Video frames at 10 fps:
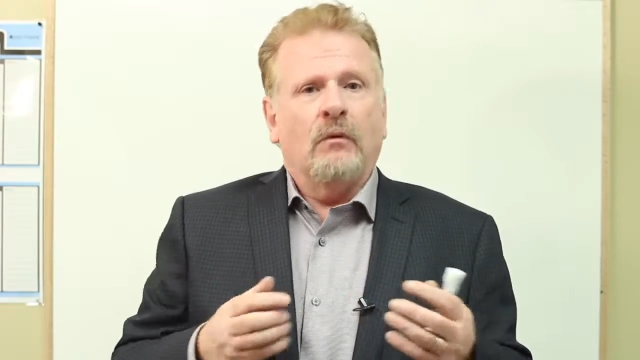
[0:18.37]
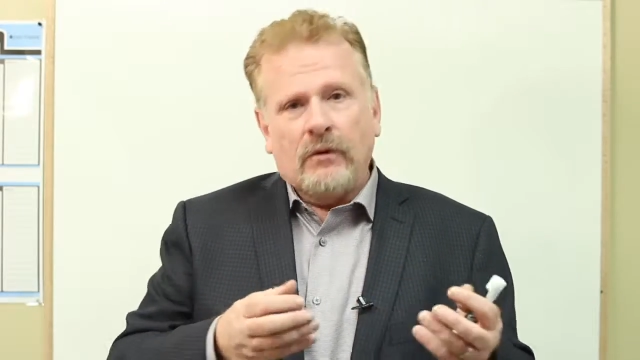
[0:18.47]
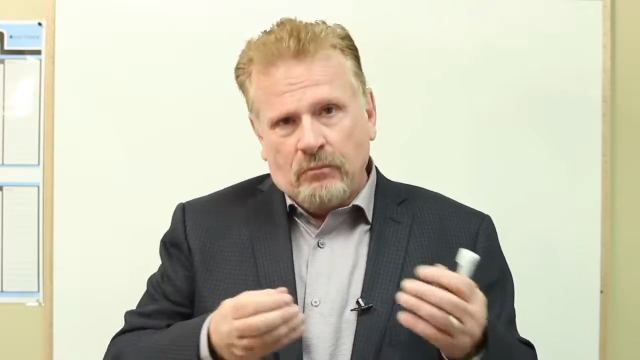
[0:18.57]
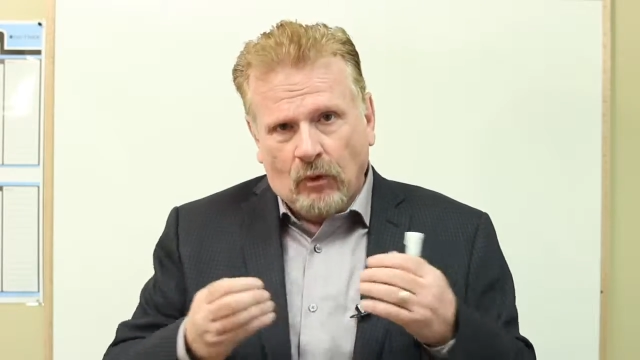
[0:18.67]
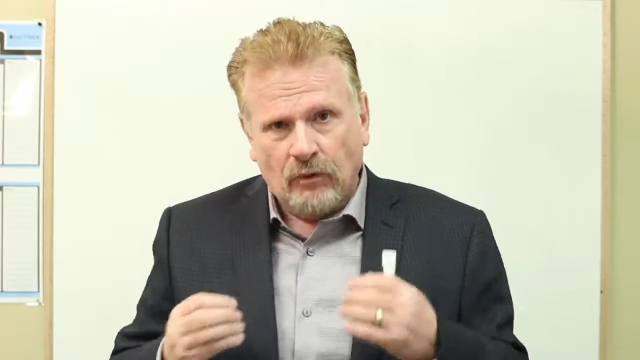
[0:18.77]
but
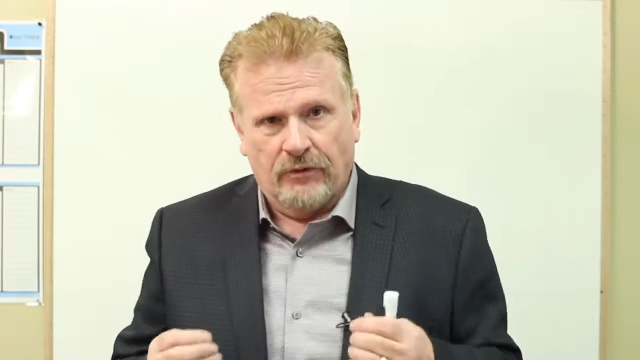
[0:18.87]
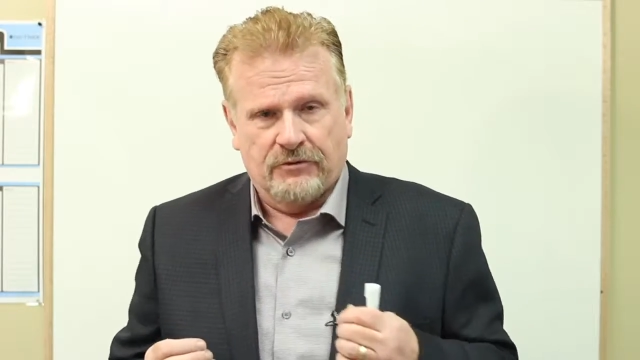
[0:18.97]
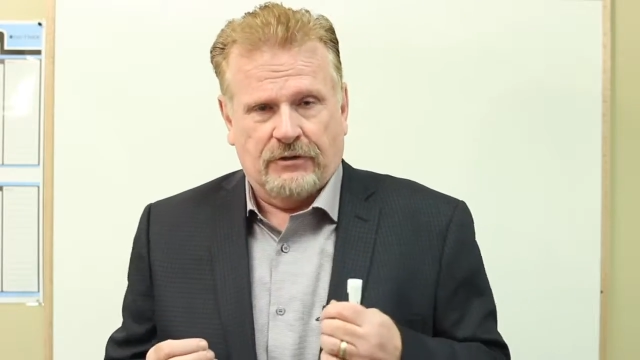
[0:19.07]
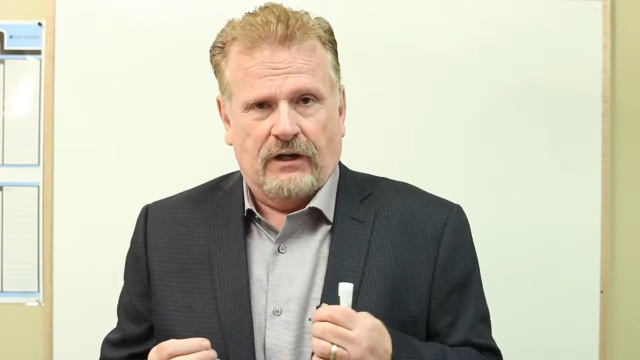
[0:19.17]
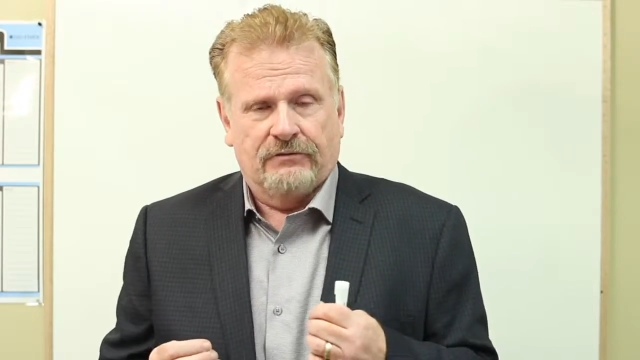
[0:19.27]
we borrow the
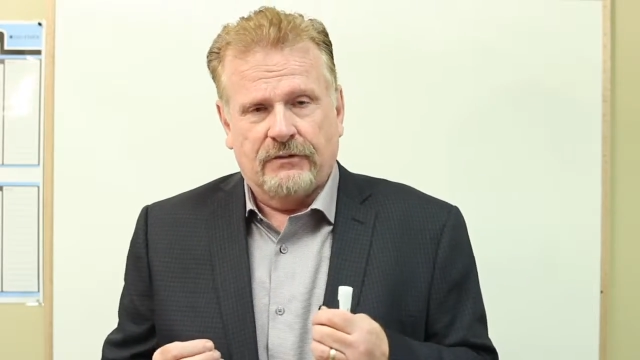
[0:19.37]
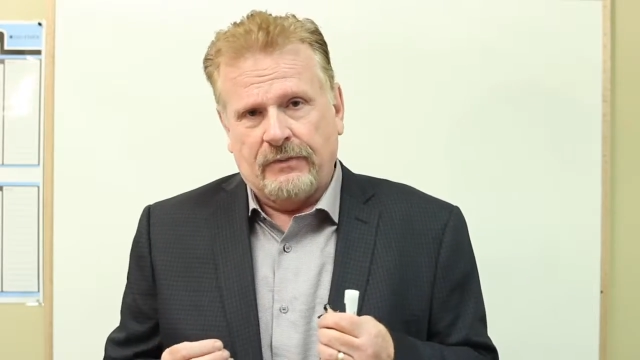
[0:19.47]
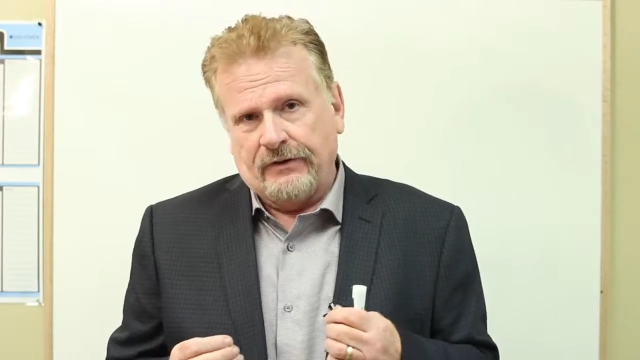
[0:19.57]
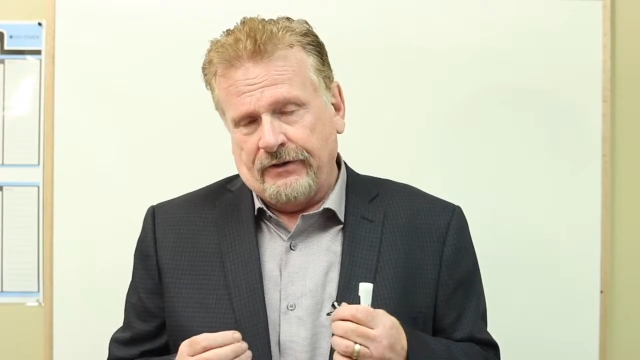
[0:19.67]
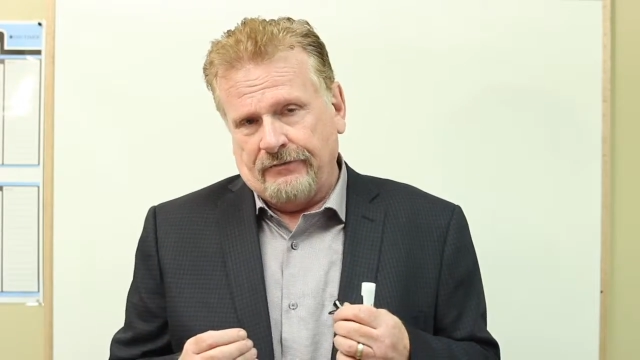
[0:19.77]
stock for a
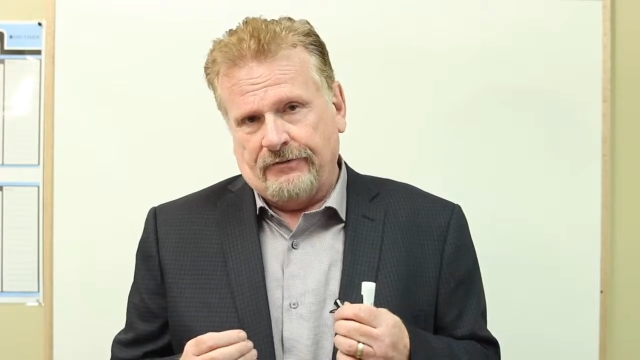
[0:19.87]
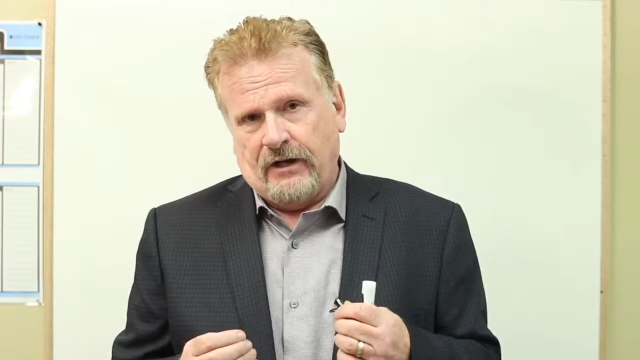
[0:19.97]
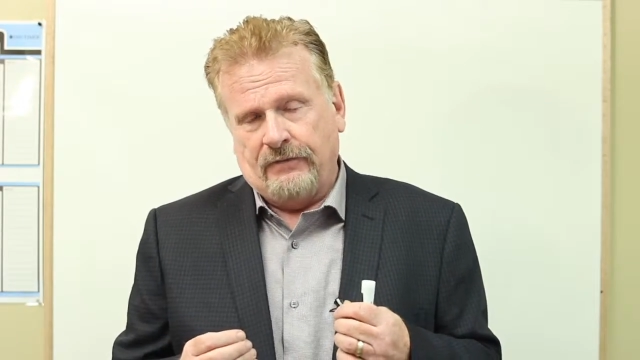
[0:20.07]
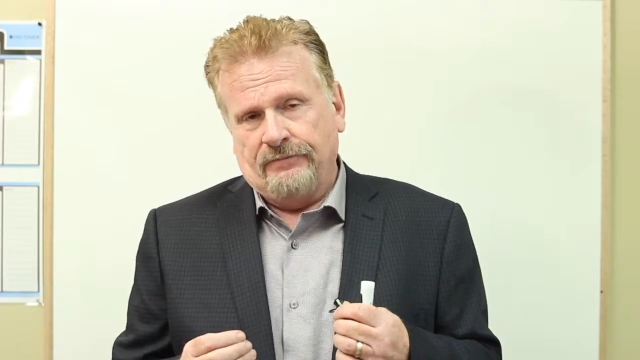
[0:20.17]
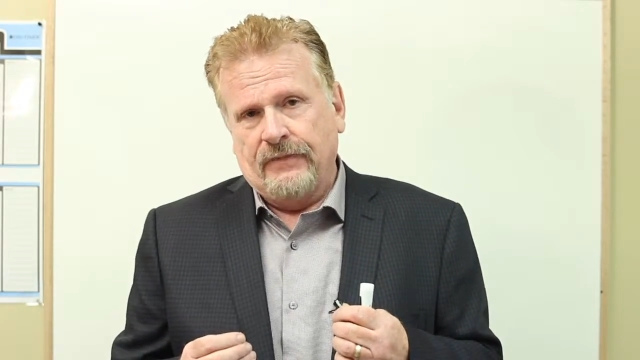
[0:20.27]
period of
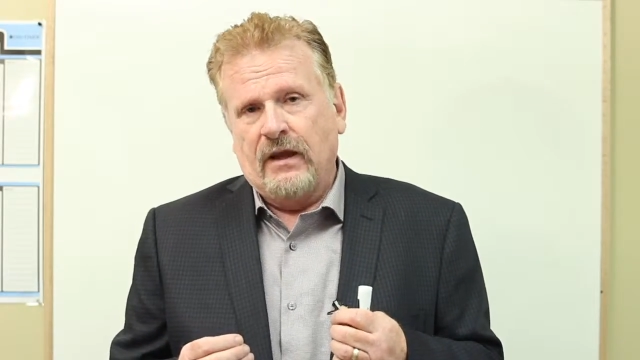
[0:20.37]
time